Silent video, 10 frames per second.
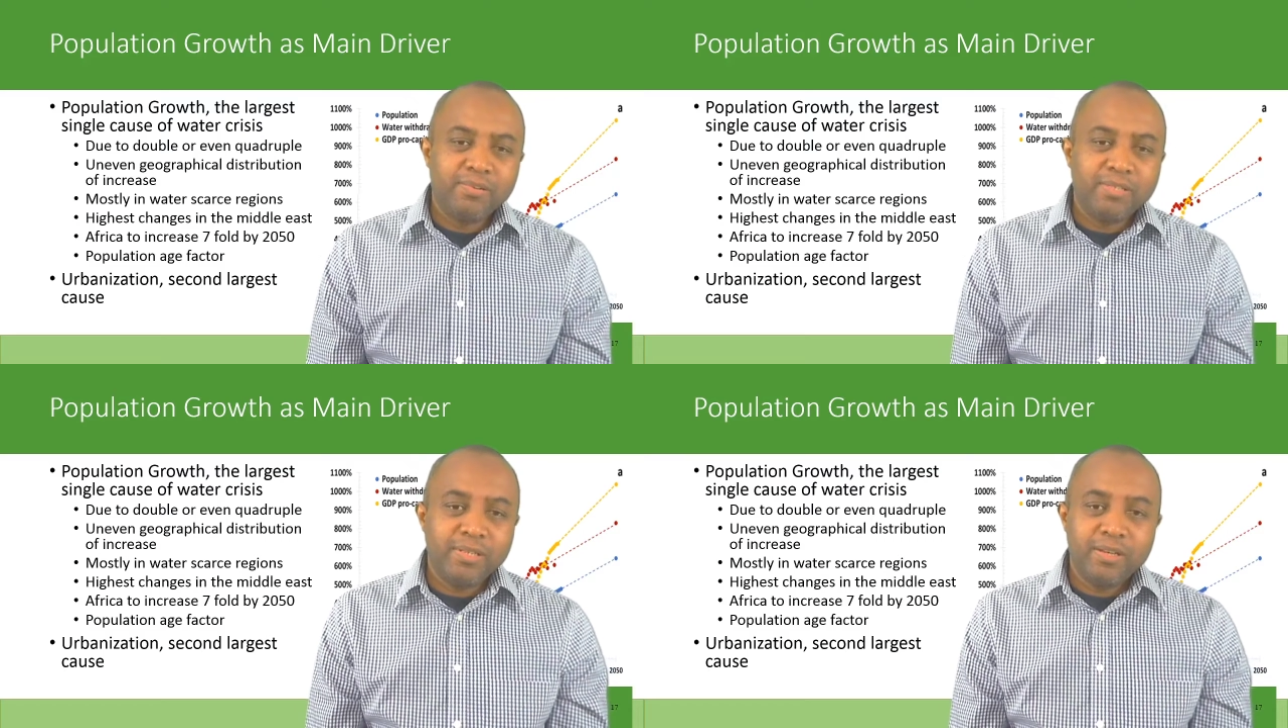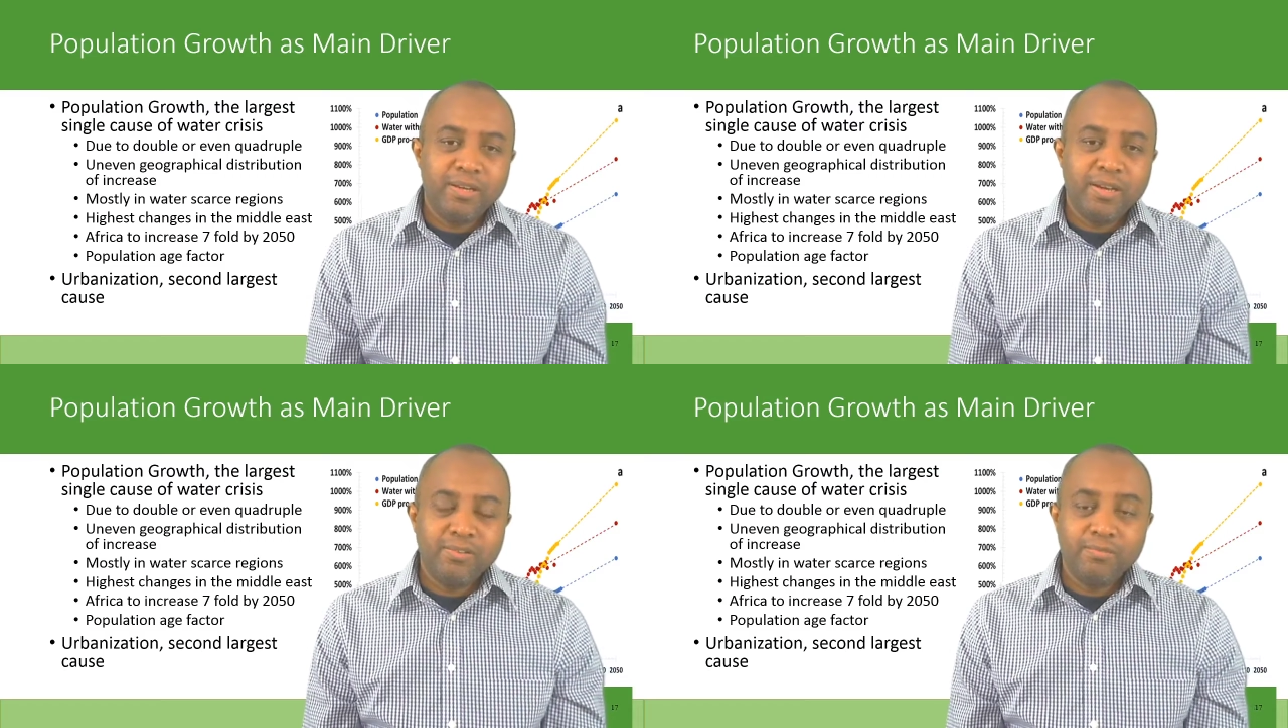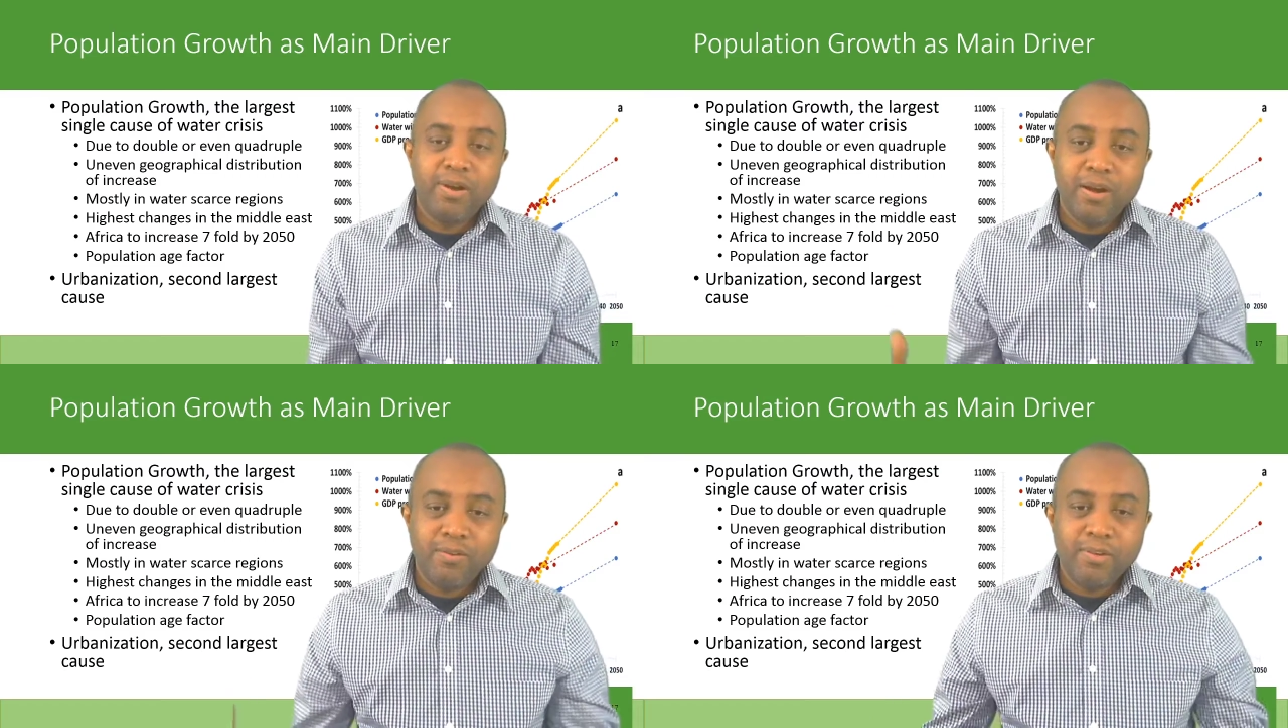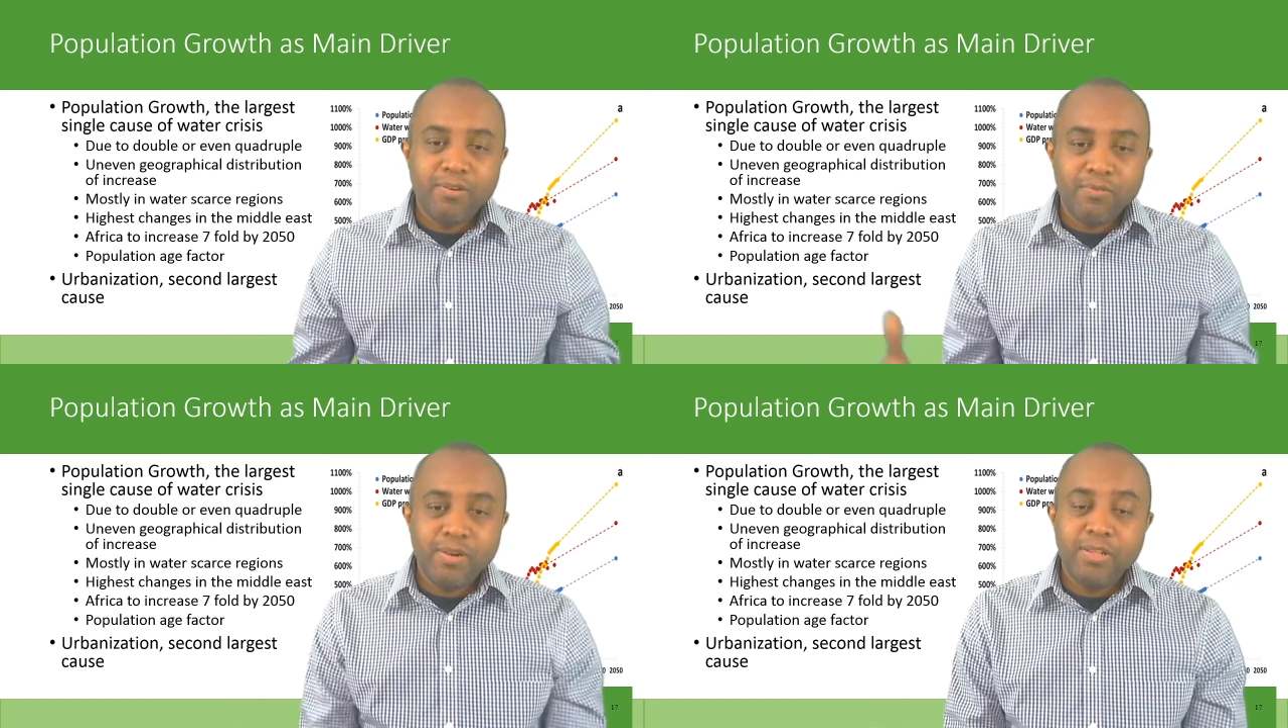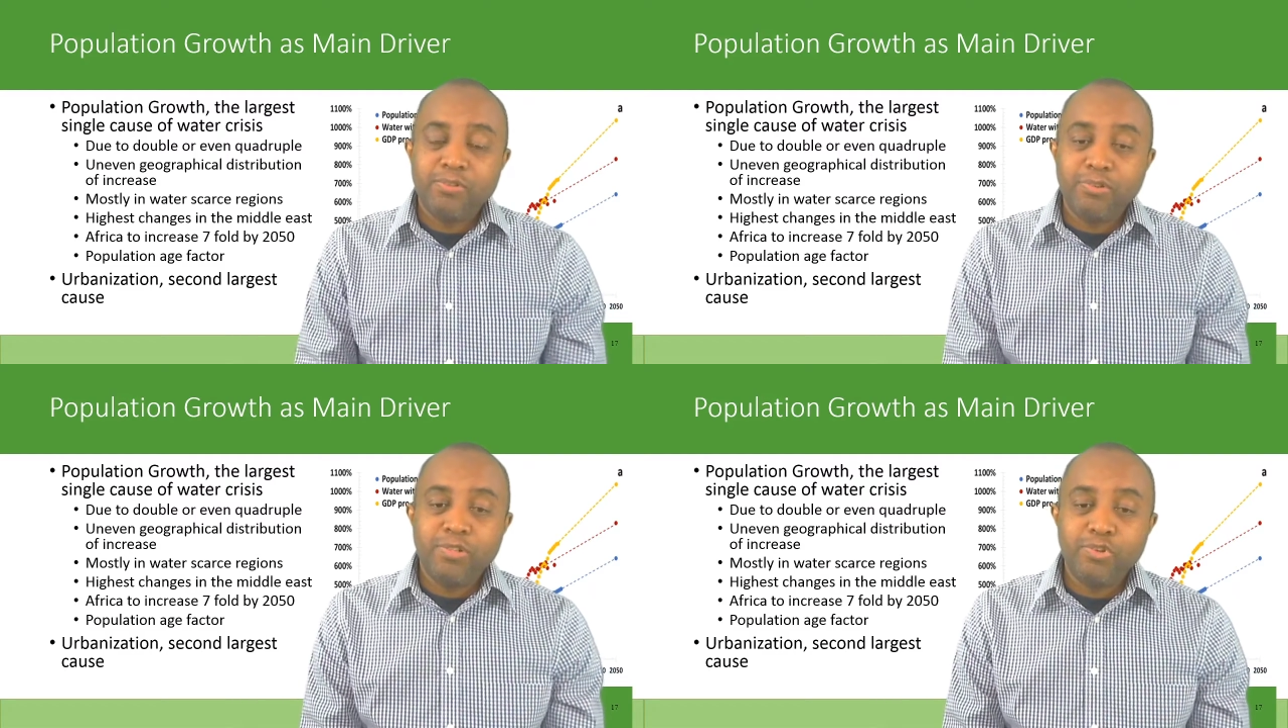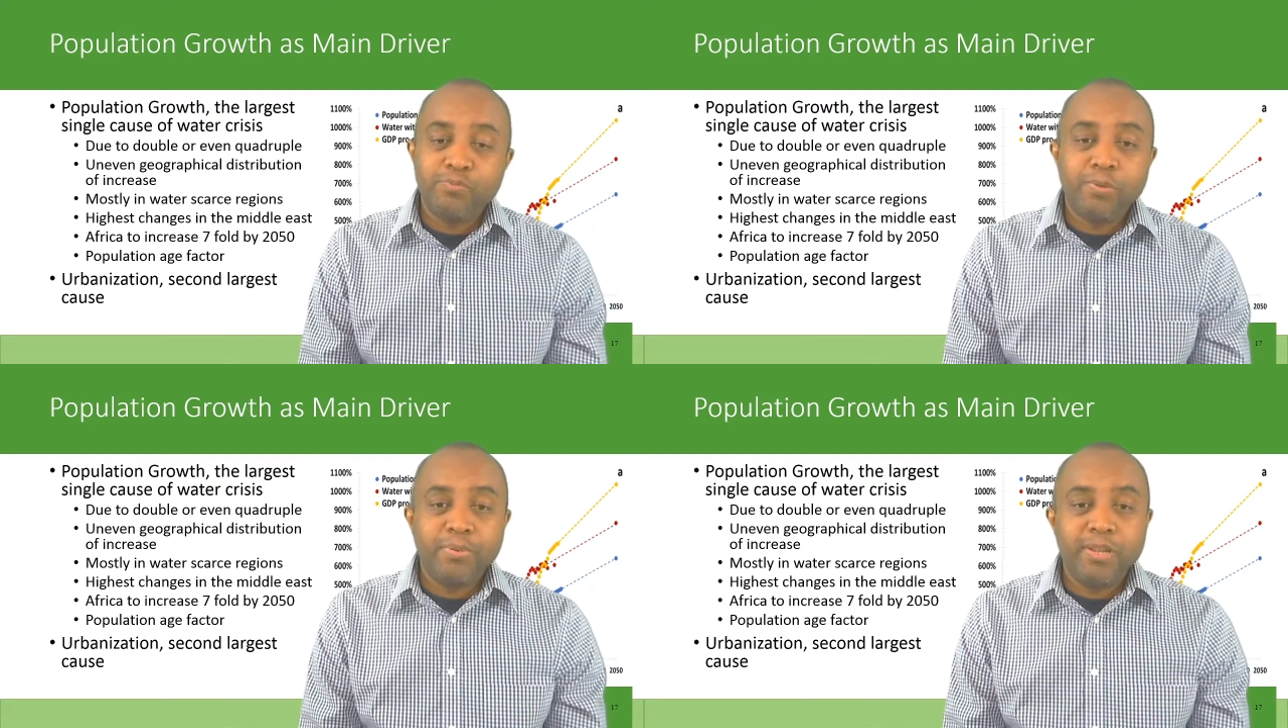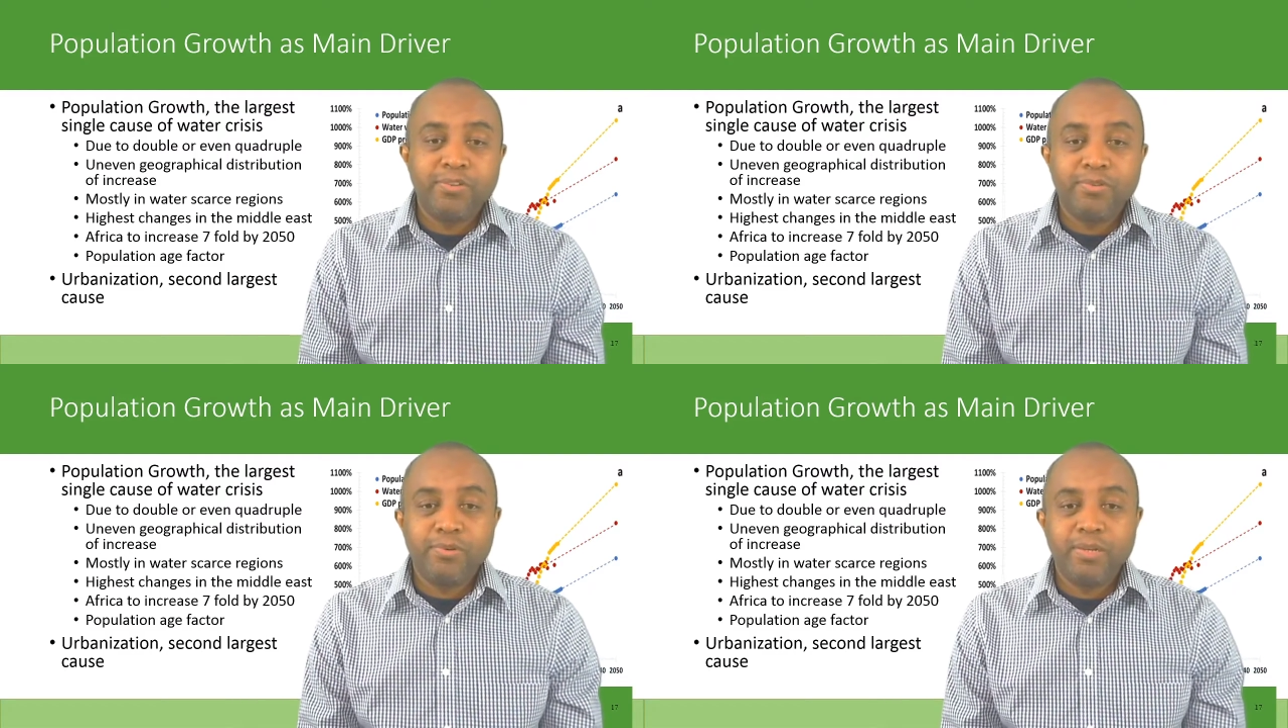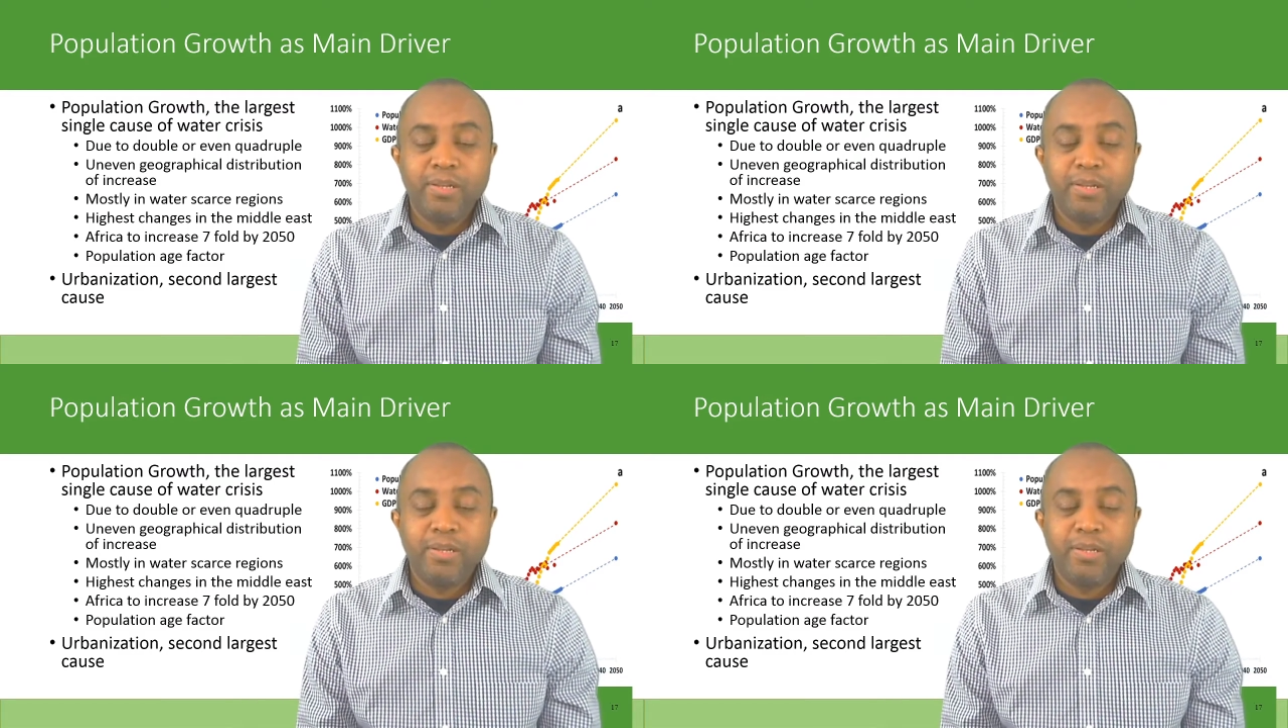seen as, wow, we need to reduce population